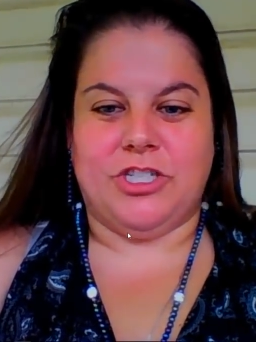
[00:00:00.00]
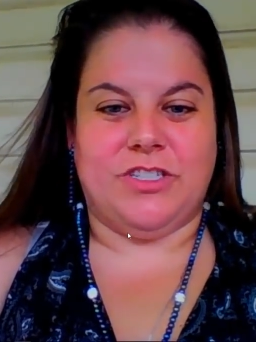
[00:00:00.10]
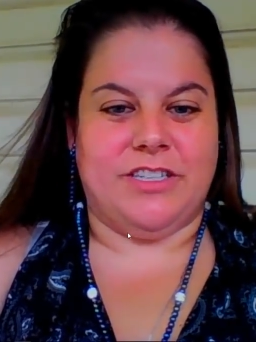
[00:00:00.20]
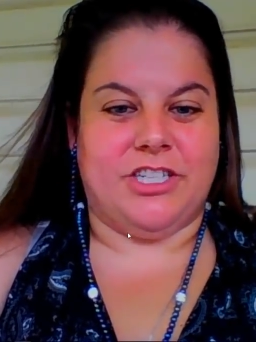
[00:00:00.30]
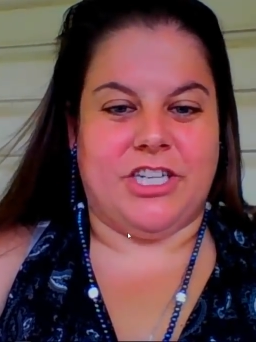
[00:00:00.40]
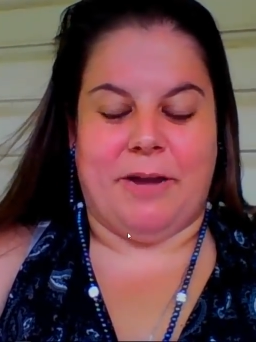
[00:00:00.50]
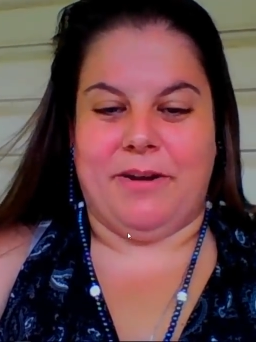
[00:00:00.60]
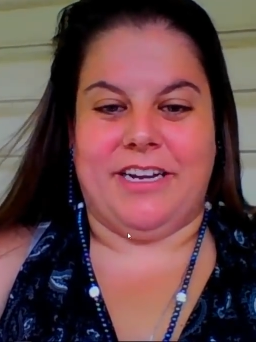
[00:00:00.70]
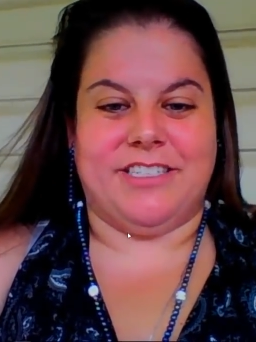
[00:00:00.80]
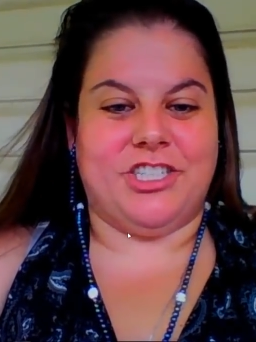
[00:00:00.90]
the
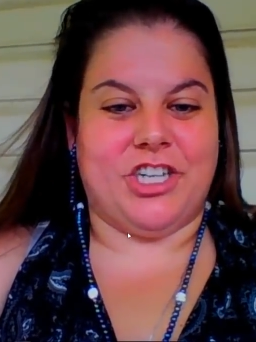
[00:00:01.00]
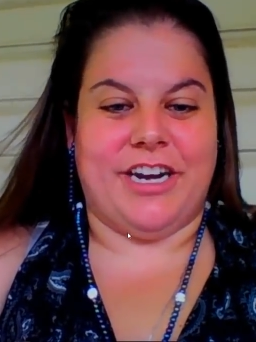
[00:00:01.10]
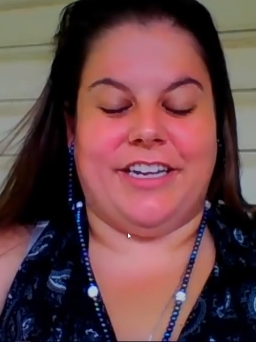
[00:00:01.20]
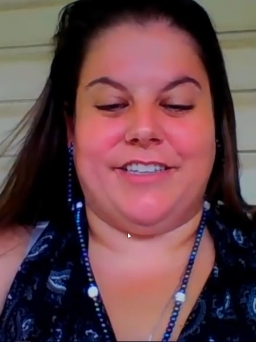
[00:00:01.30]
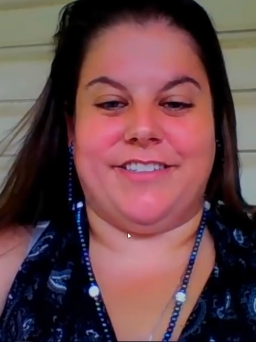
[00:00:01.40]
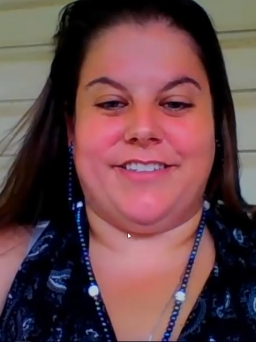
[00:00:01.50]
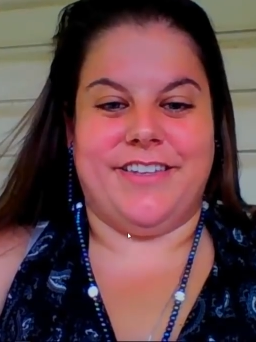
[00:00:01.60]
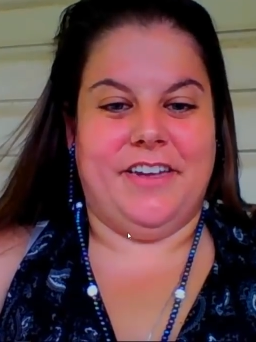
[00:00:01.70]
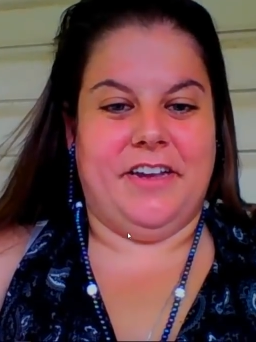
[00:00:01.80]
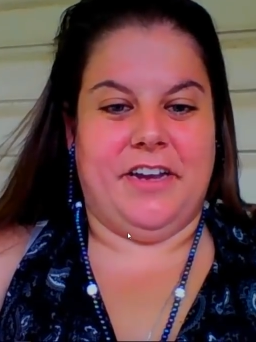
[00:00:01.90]
Japanese, the Chinese,
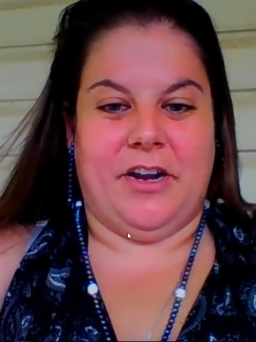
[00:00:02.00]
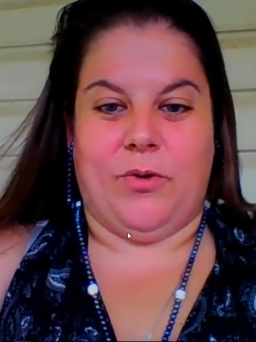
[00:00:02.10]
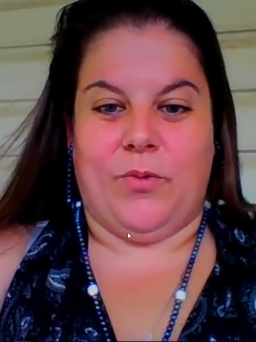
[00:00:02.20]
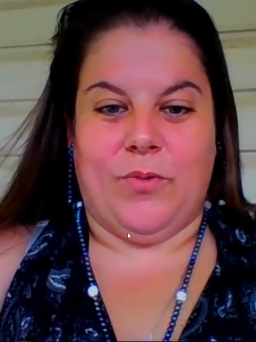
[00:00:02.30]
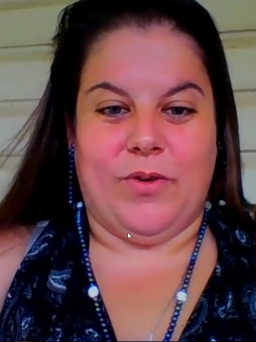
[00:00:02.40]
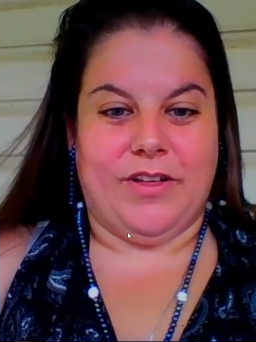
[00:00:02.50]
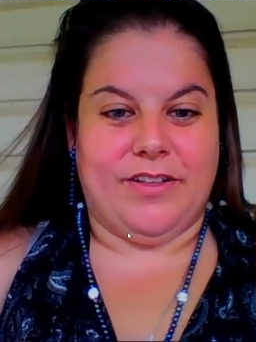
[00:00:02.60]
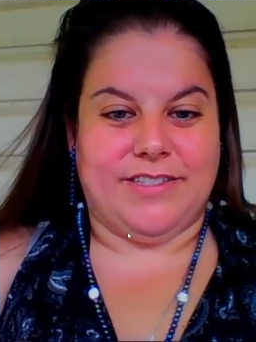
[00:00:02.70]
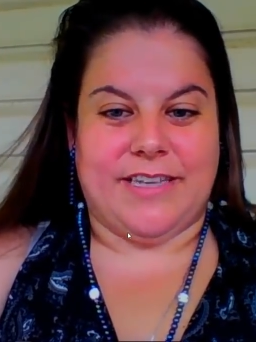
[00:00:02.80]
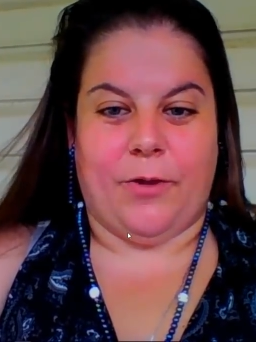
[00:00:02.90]

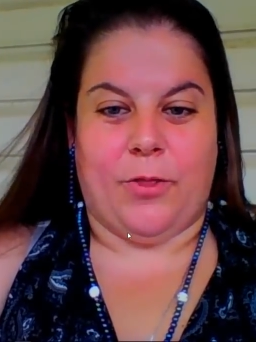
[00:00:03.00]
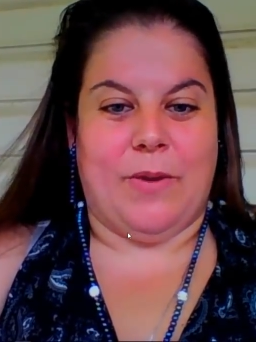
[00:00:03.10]
South